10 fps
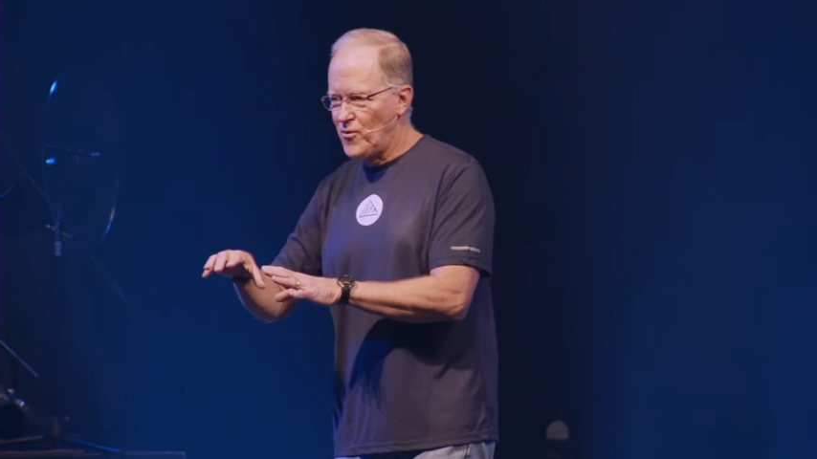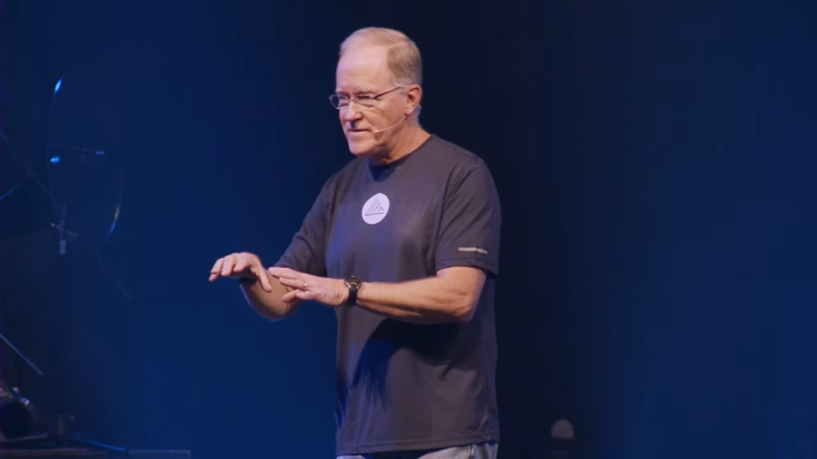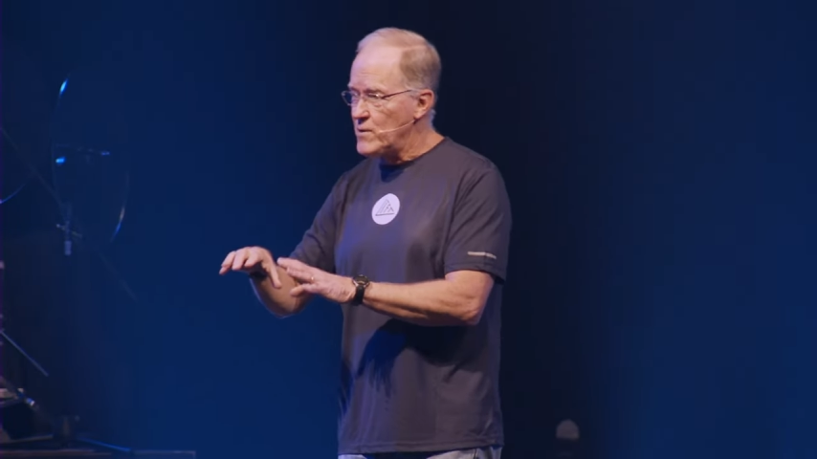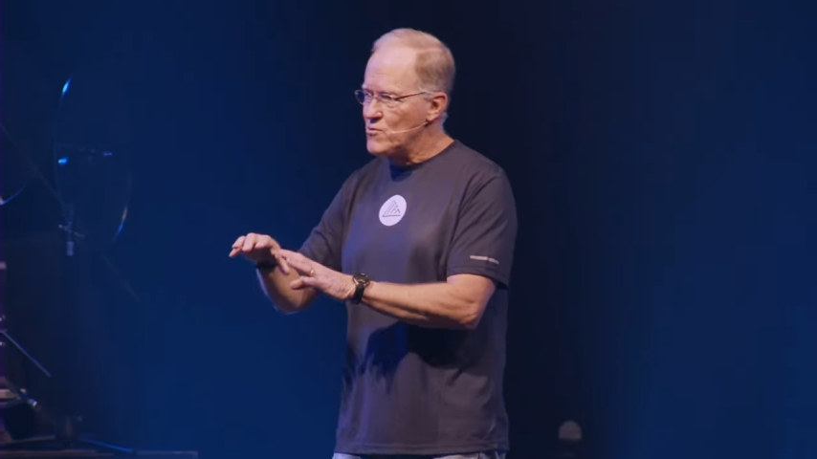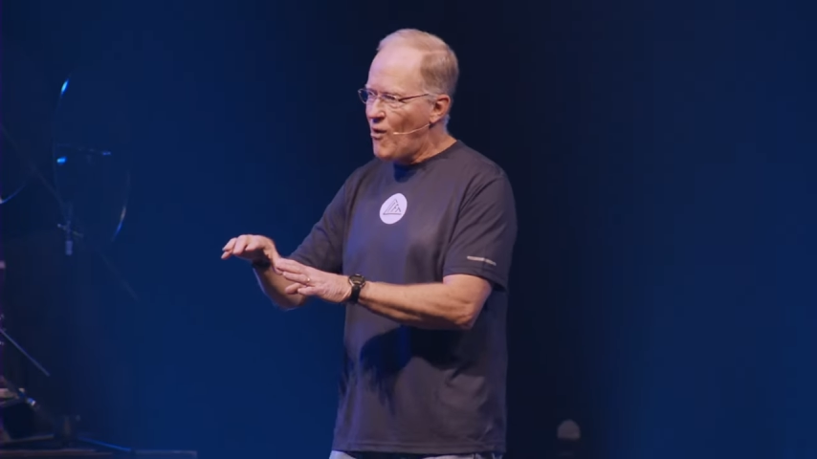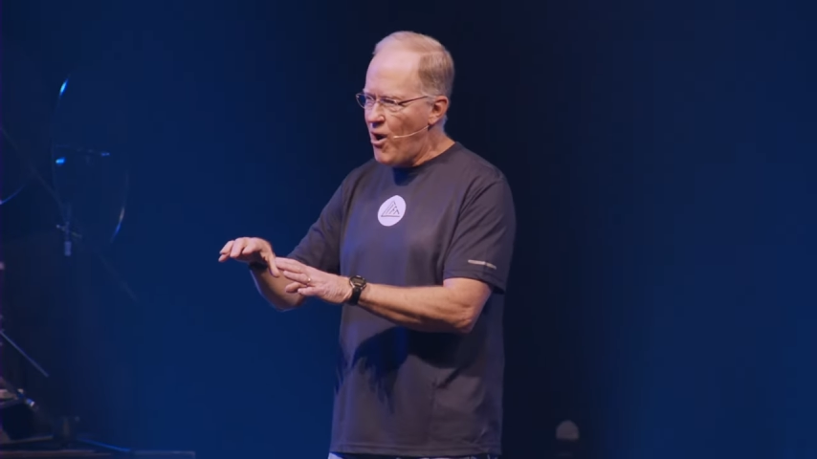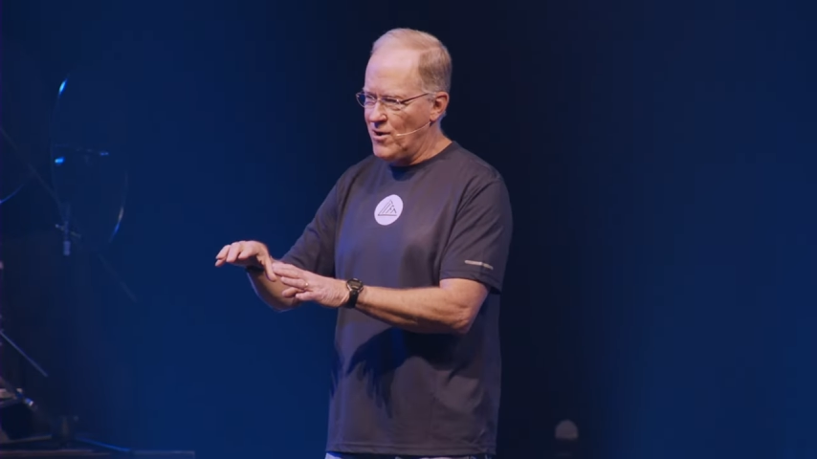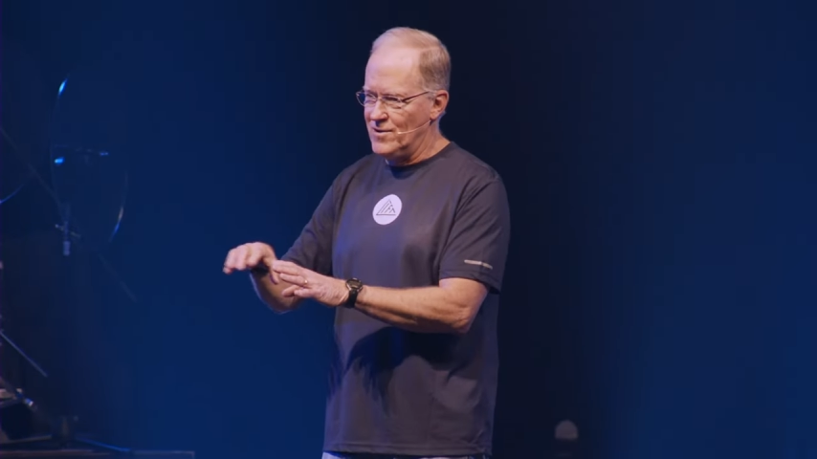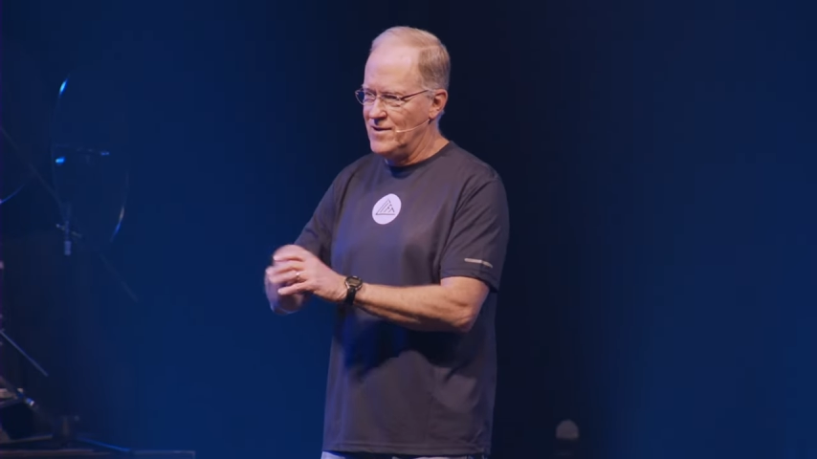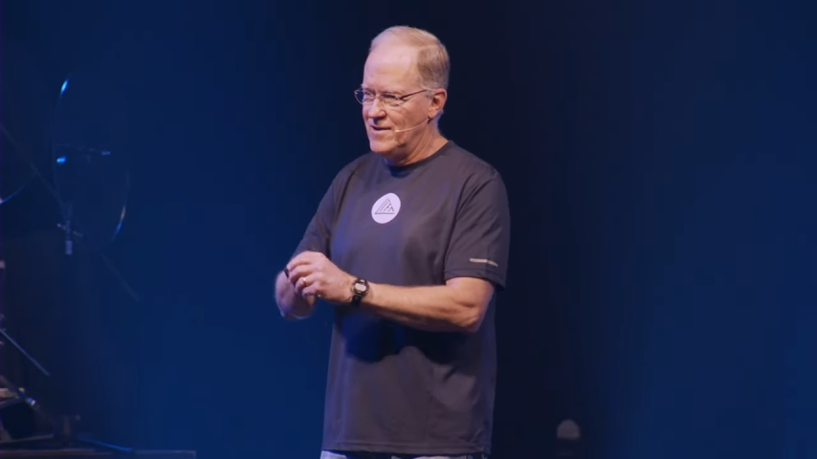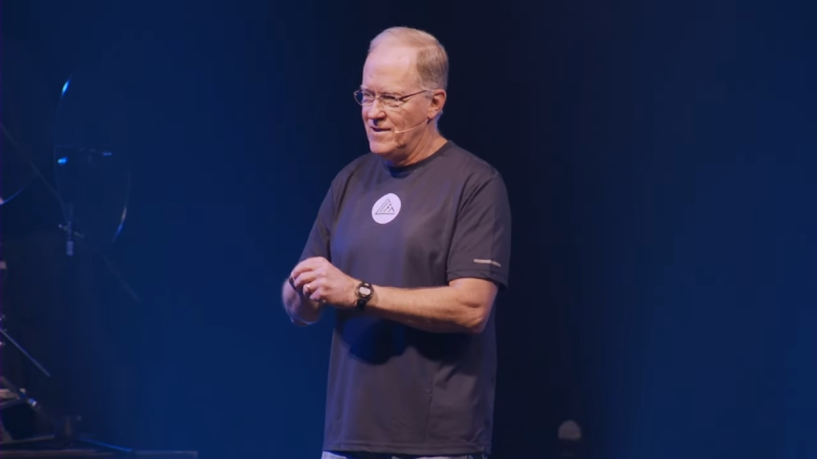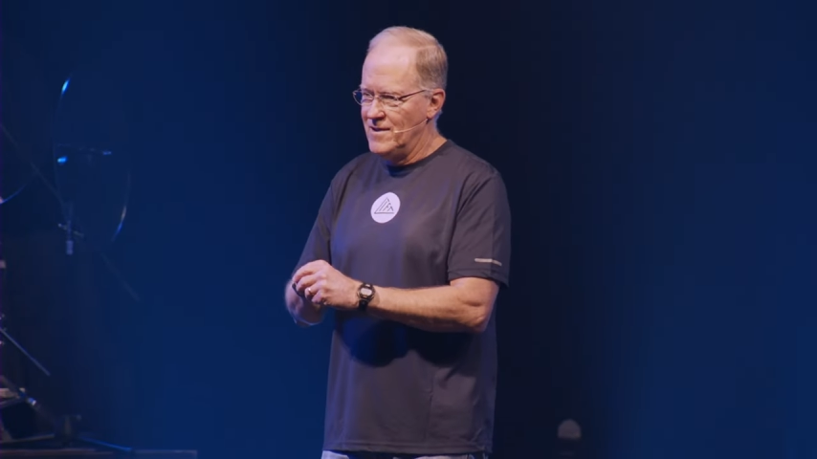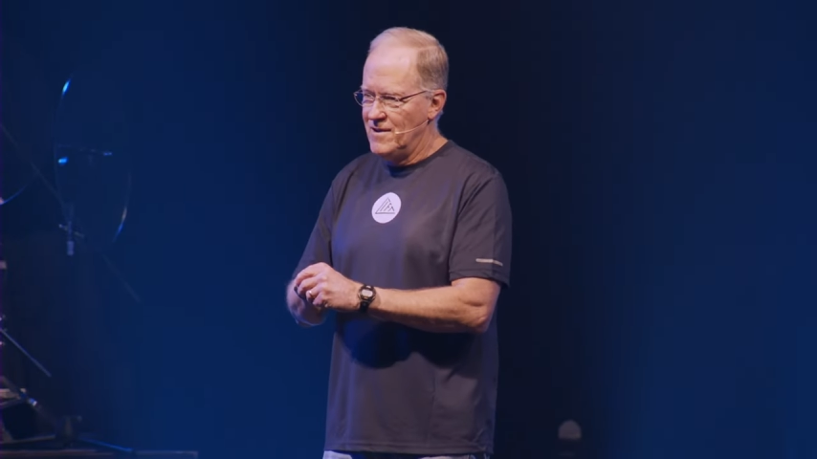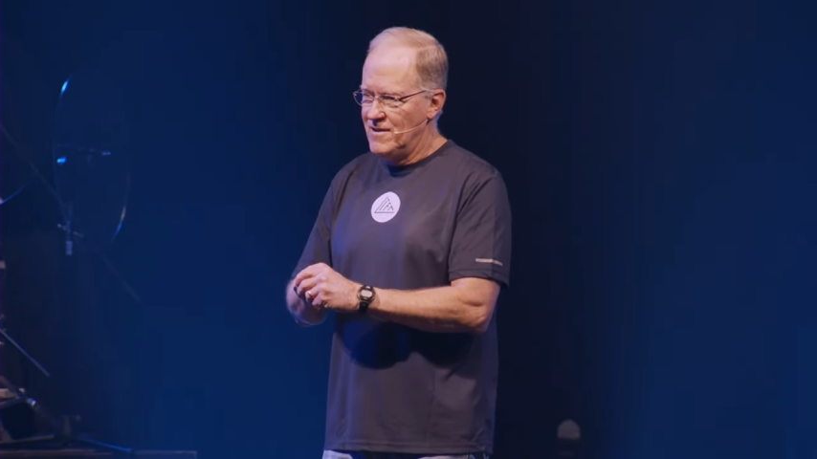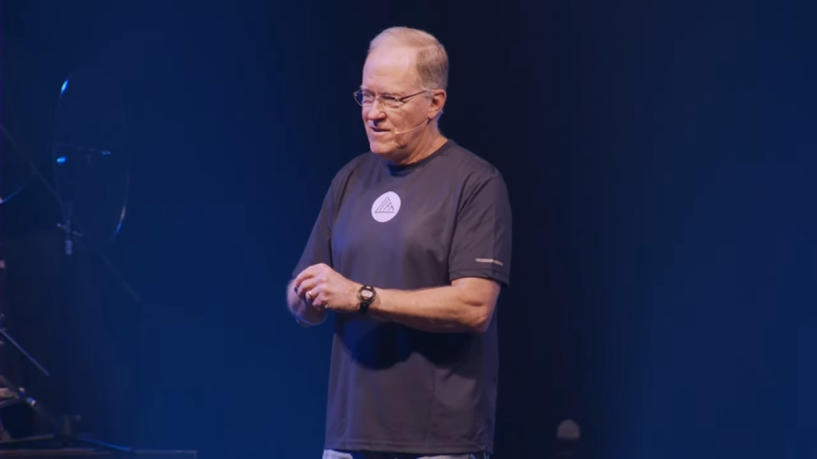and they were wrong.
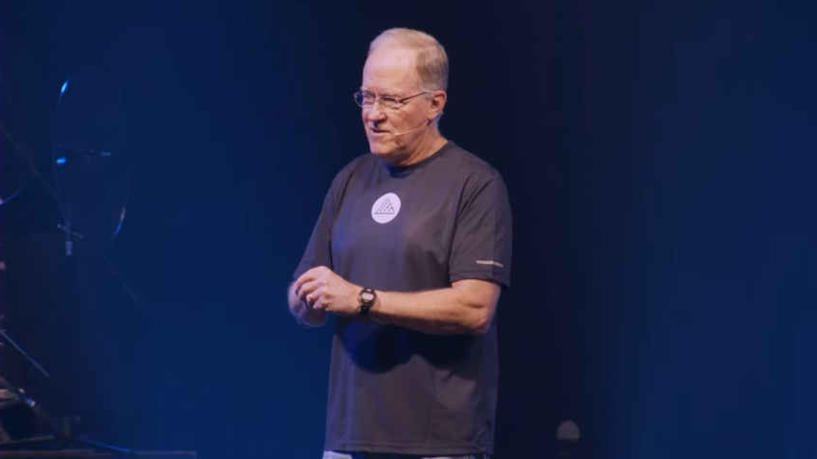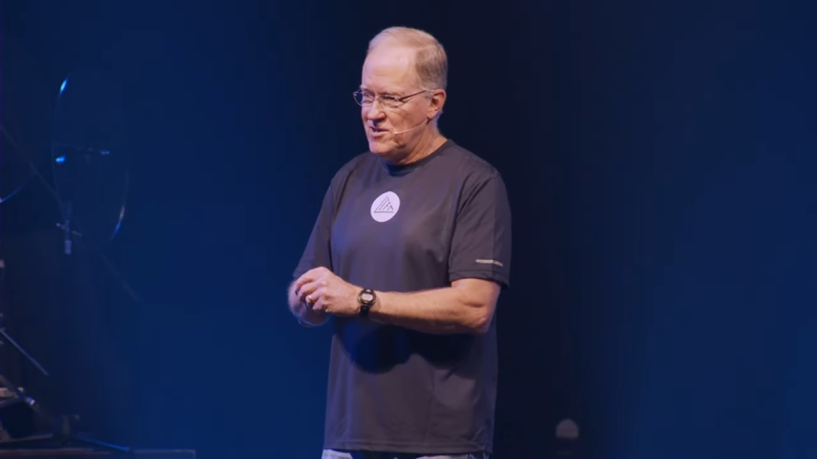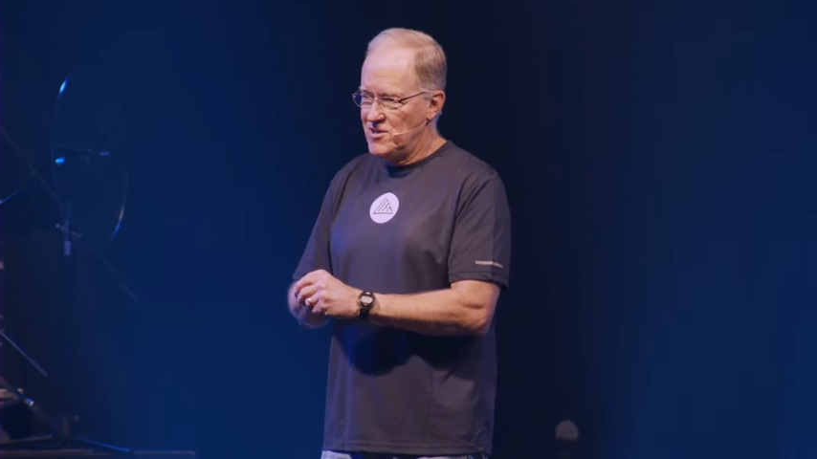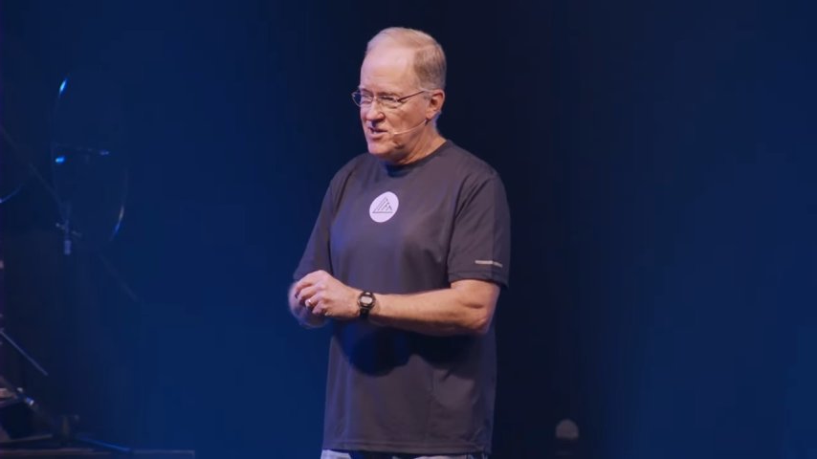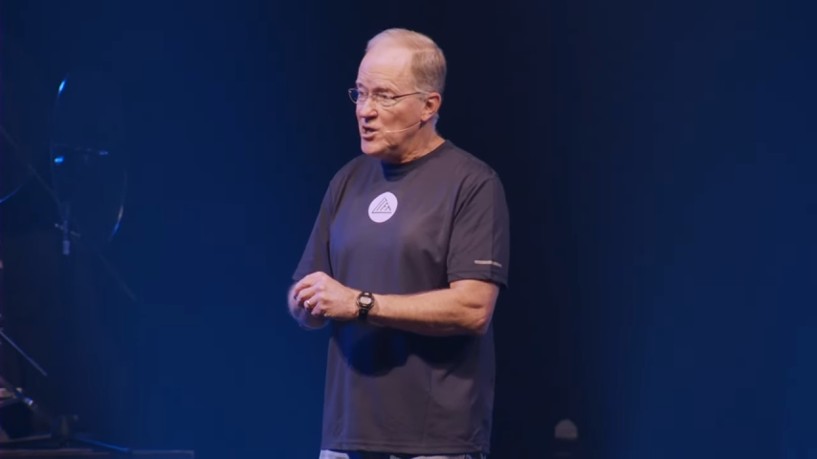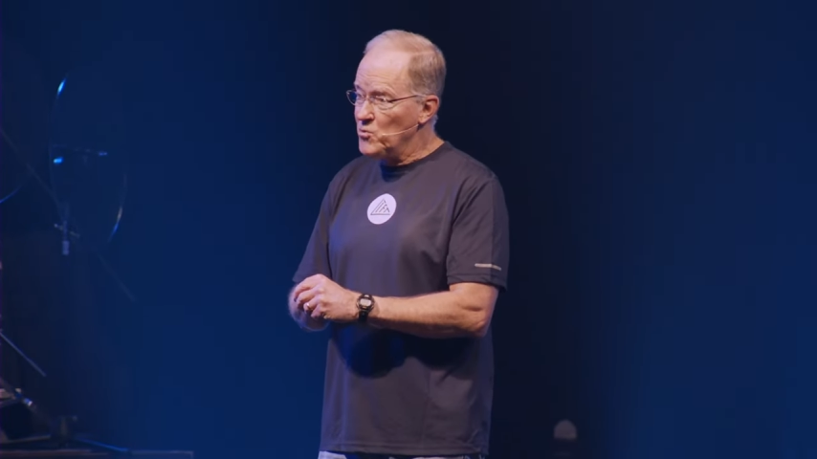He